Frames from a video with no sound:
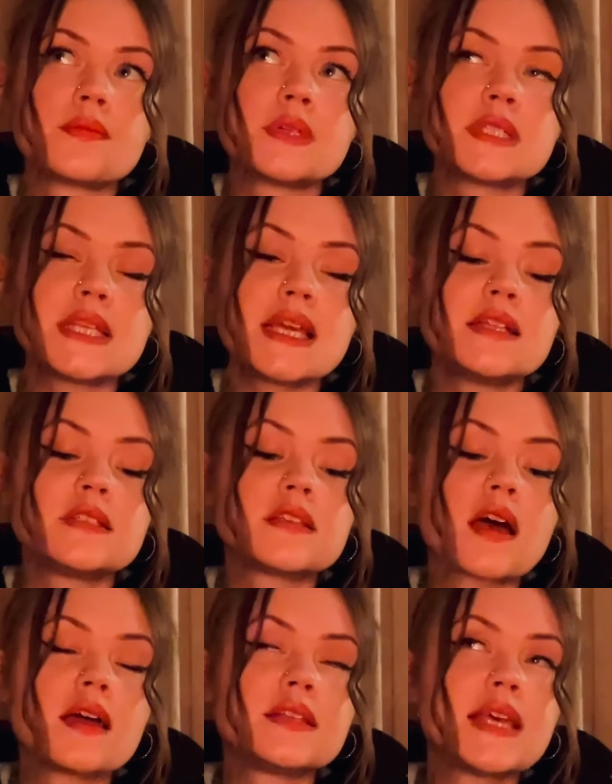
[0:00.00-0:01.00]
seeing
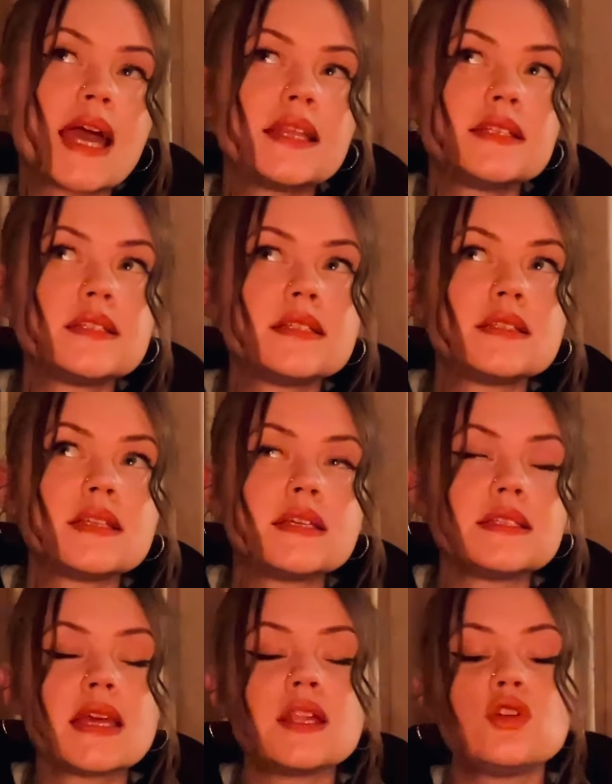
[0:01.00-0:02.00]
certain
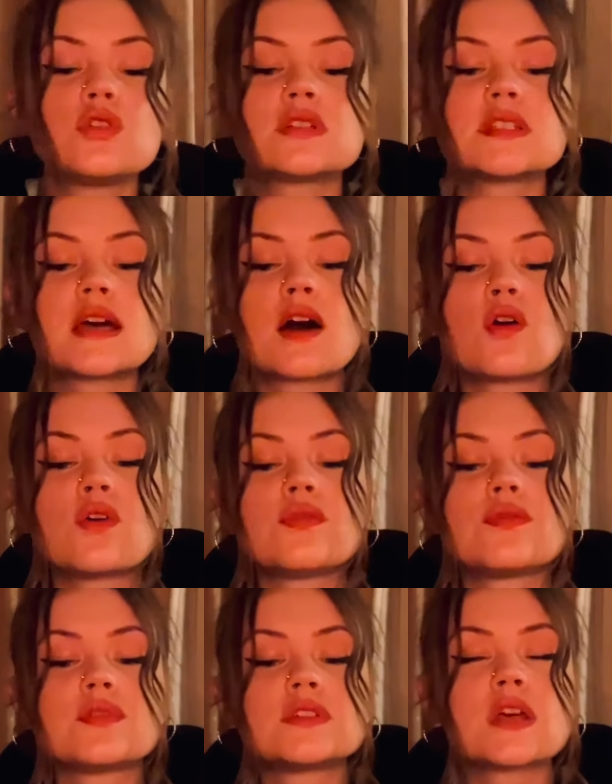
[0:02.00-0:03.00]
tendencies in
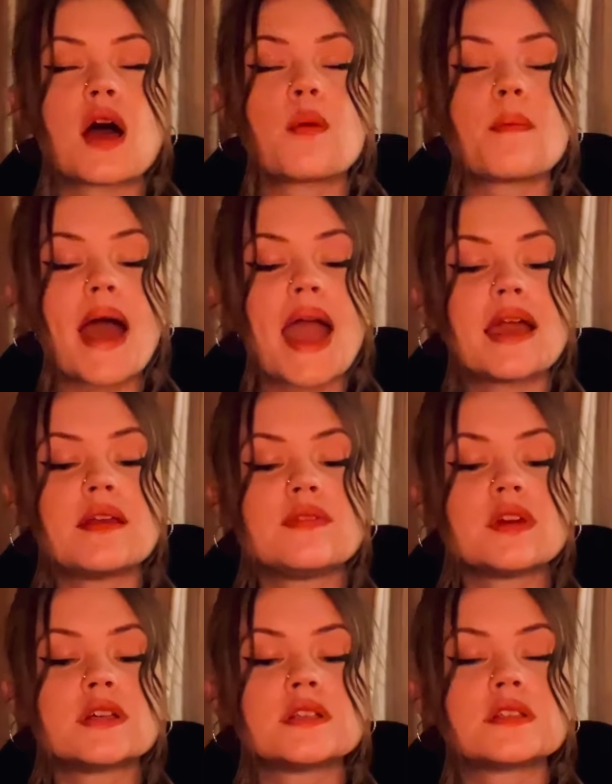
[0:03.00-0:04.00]
yourself, certain
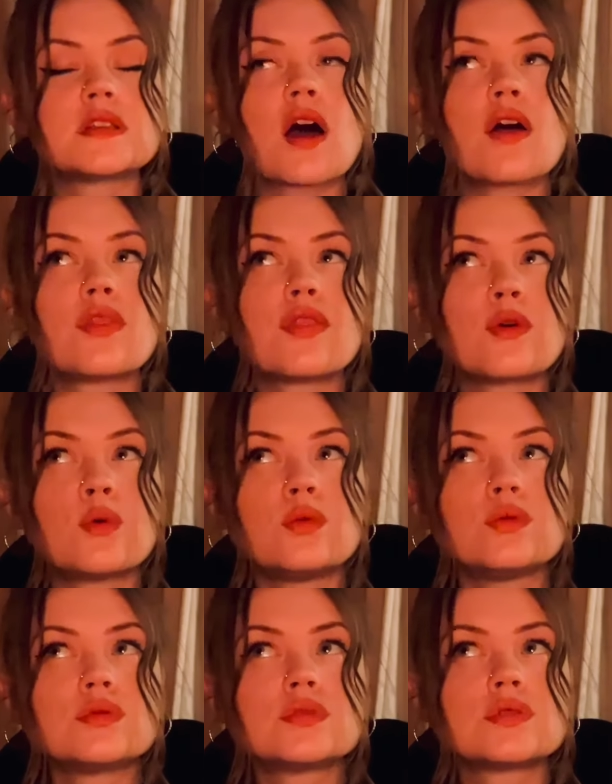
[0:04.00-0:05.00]
behaviours, certain
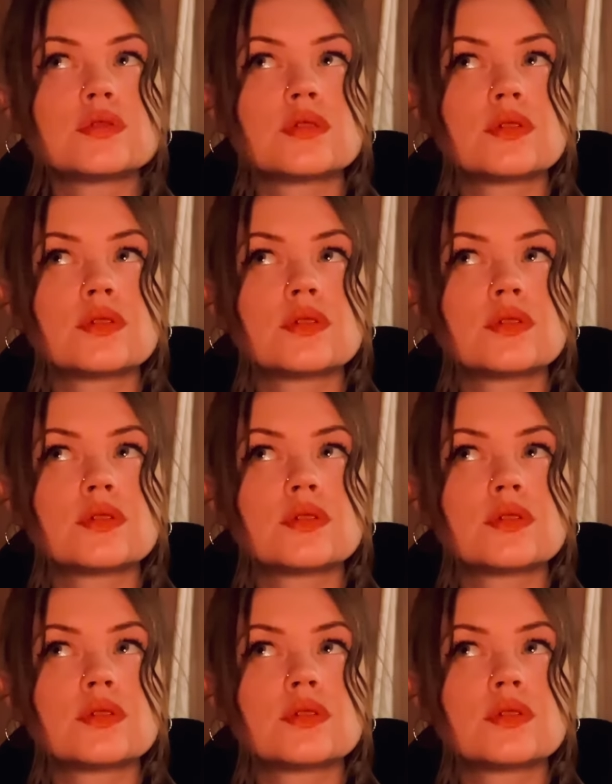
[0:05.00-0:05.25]
thoughts.